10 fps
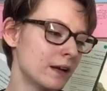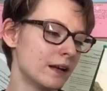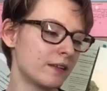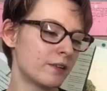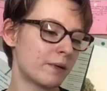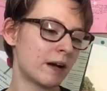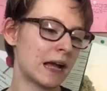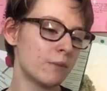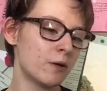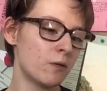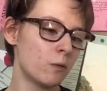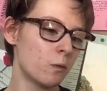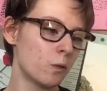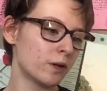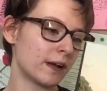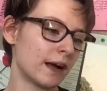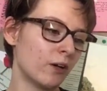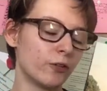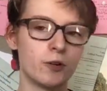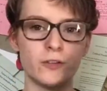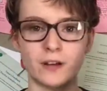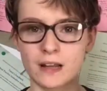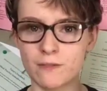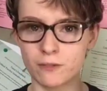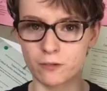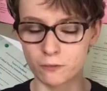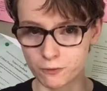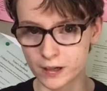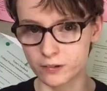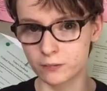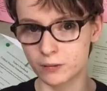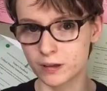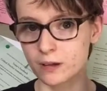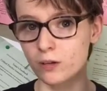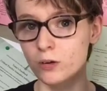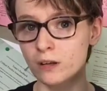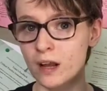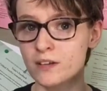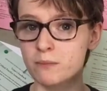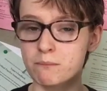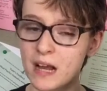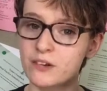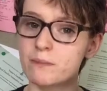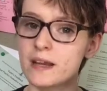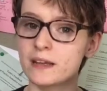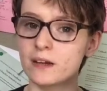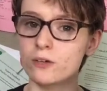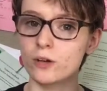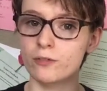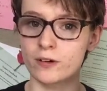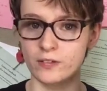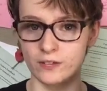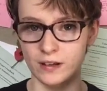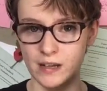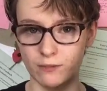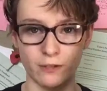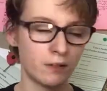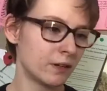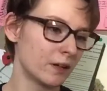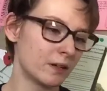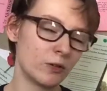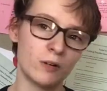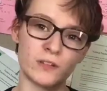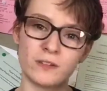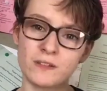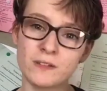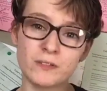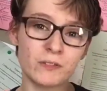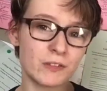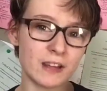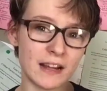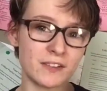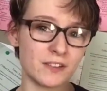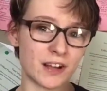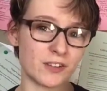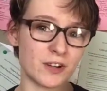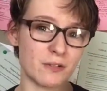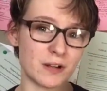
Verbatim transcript: It is about Emma Woodhouse, who is a clever rich girl who likes matchmaking all her friends together, who has, says she has no